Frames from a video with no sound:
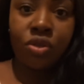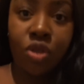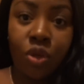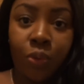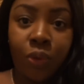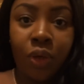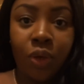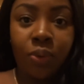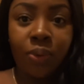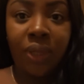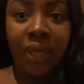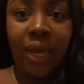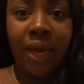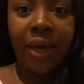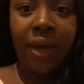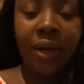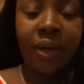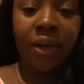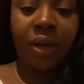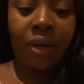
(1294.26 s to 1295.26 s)
So we only
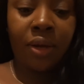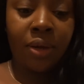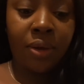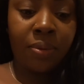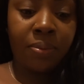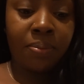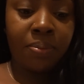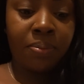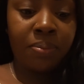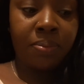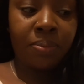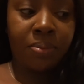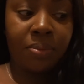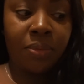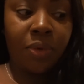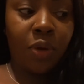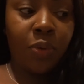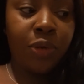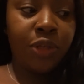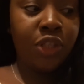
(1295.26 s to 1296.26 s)
had, um,
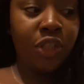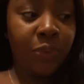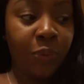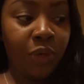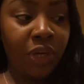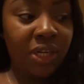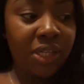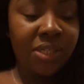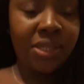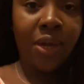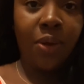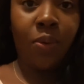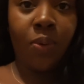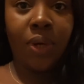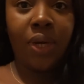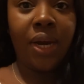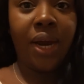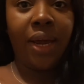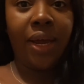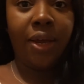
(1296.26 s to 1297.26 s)
originally we are gonna stay
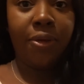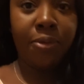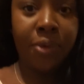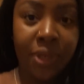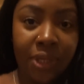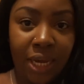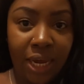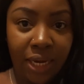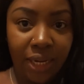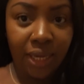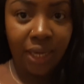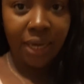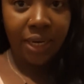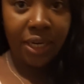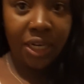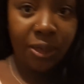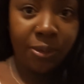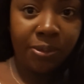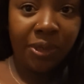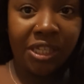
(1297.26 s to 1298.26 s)
one night, but Daddy
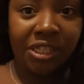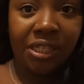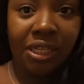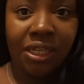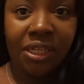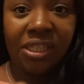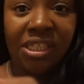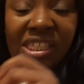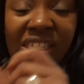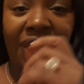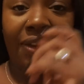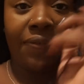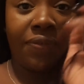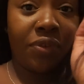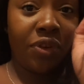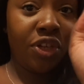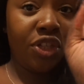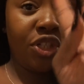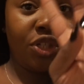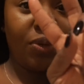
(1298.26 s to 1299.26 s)
ended up extending the stay
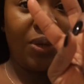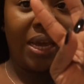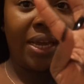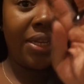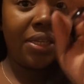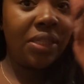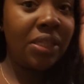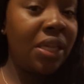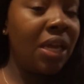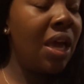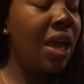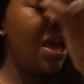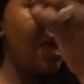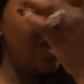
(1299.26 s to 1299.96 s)
for two nights.